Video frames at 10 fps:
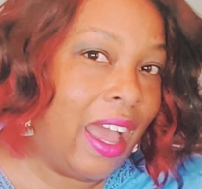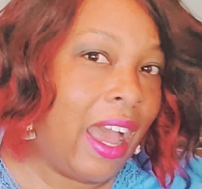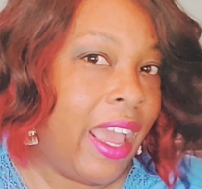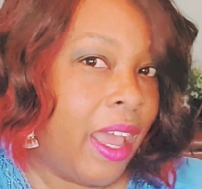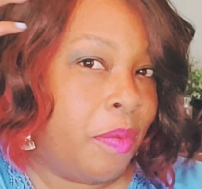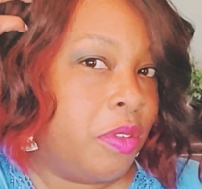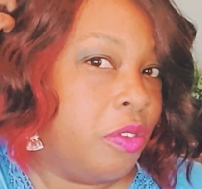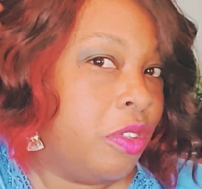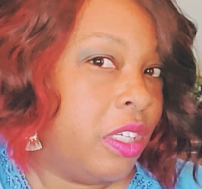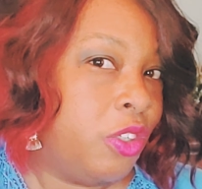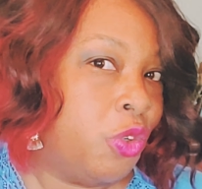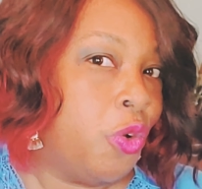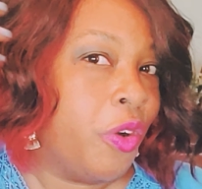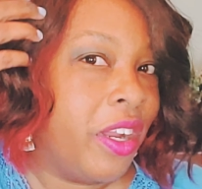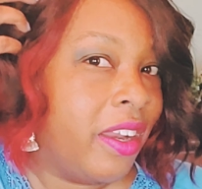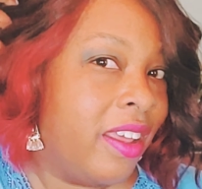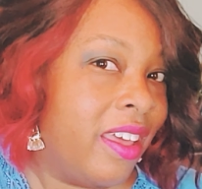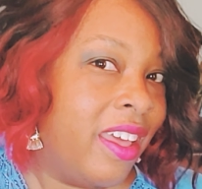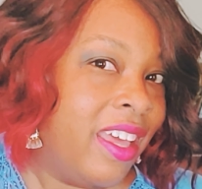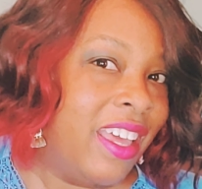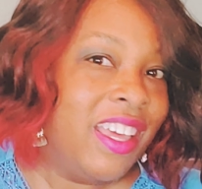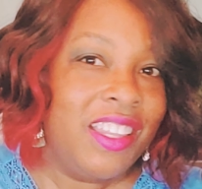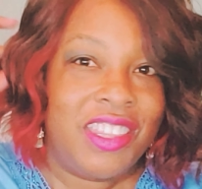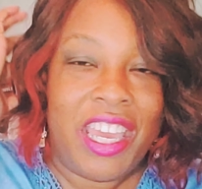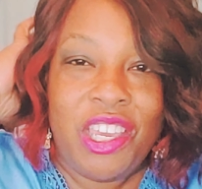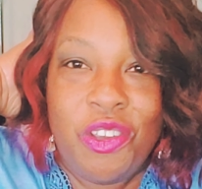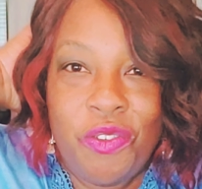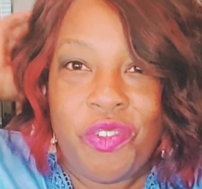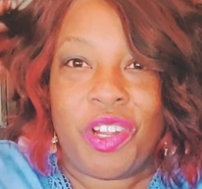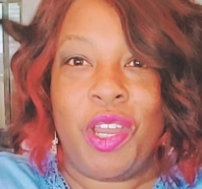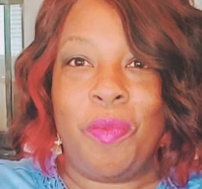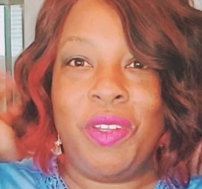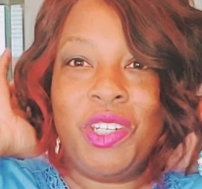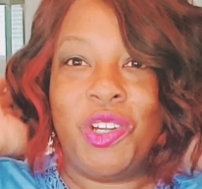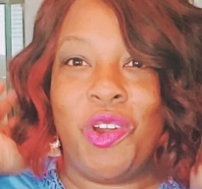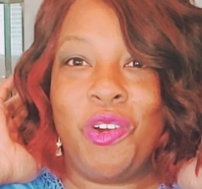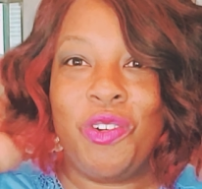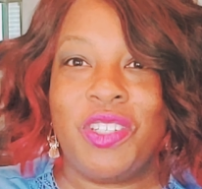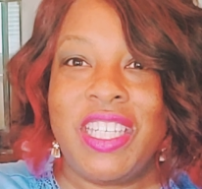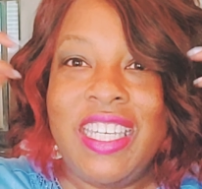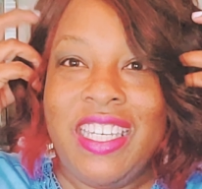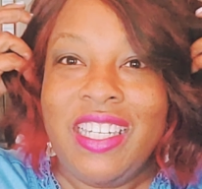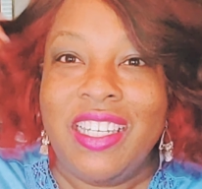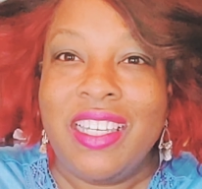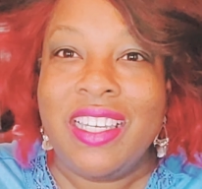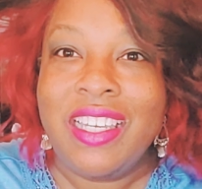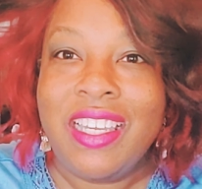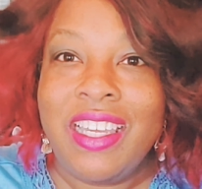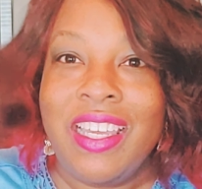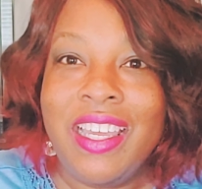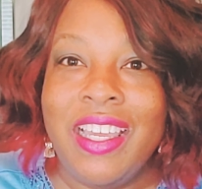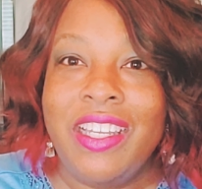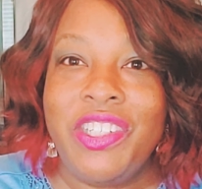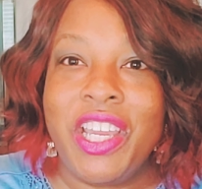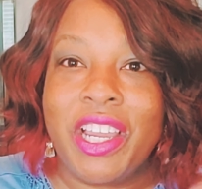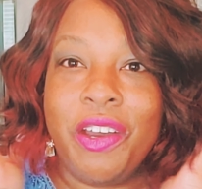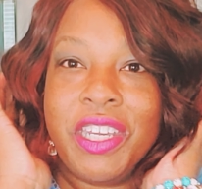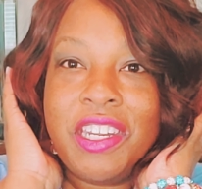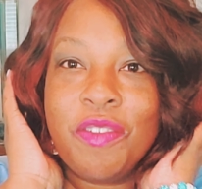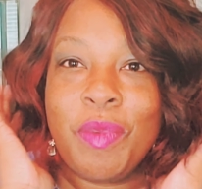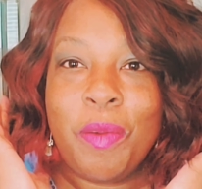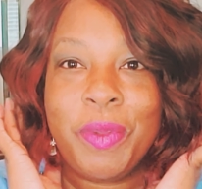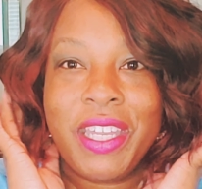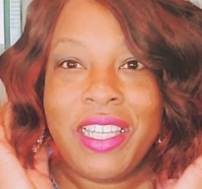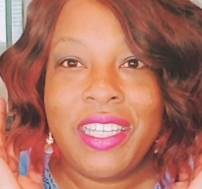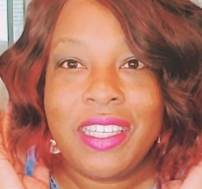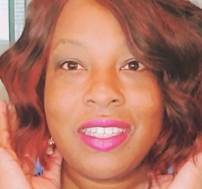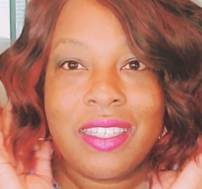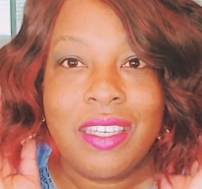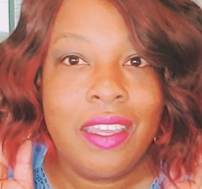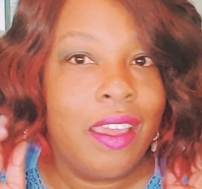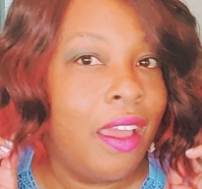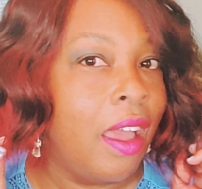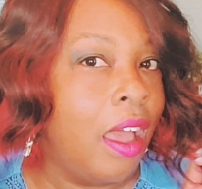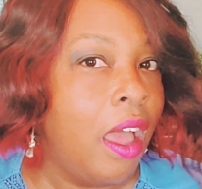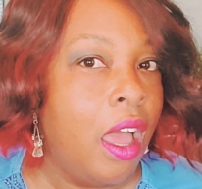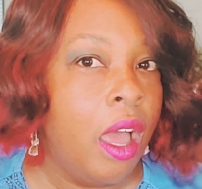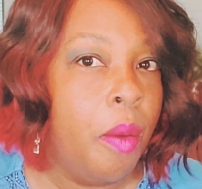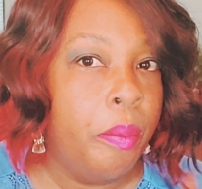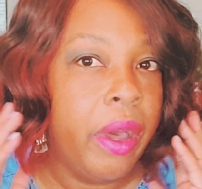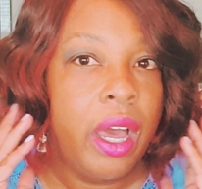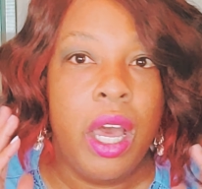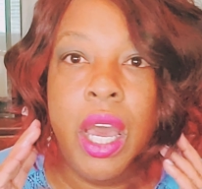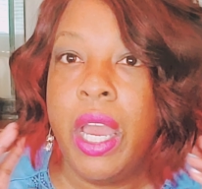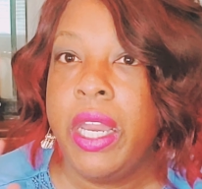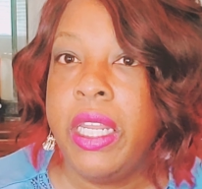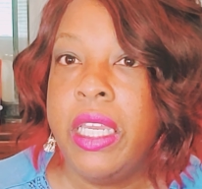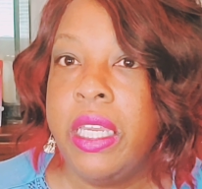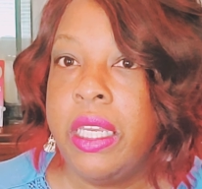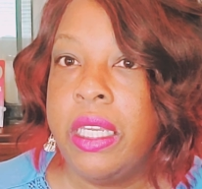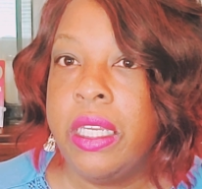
I absolutely adore it. Thank you for coming to Carter's Eat. Check out any of my playlists. But honey,